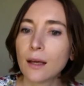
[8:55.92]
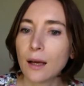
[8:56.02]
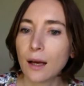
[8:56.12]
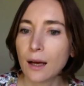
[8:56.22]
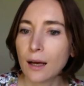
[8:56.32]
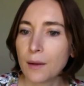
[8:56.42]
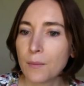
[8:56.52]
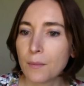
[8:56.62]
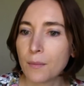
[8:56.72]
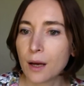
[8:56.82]

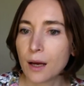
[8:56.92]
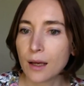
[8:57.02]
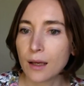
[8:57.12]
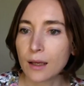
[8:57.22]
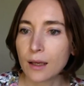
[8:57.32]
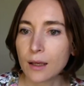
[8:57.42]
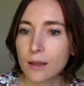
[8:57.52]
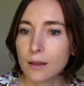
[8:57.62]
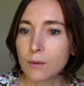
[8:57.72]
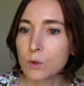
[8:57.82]

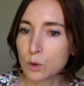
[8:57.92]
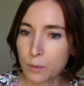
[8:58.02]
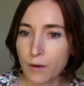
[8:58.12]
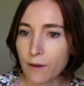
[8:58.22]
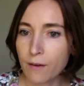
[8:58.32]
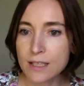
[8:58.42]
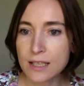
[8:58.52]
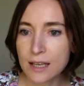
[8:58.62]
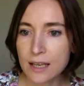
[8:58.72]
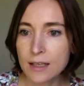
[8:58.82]
We talked about
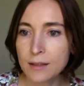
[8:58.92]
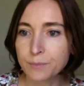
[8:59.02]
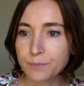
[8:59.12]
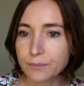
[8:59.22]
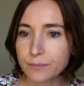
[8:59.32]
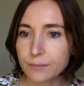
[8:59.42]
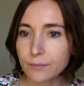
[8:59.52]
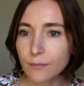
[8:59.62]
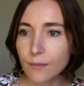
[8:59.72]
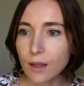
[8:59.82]
ferritin.
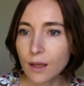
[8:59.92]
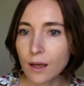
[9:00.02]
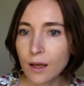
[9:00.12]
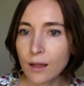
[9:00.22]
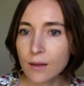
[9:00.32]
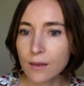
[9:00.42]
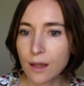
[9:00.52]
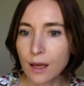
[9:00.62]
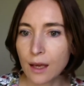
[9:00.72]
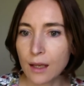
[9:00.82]

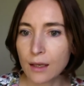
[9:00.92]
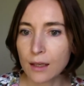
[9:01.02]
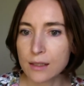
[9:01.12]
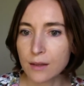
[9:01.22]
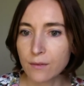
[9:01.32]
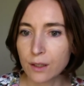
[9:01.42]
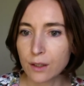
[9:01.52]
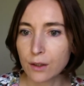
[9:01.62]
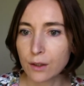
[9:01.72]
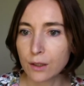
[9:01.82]
Then let's have a
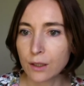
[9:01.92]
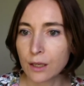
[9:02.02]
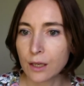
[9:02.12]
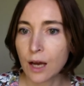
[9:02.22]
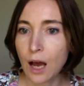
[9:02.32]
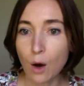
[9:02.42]
look. How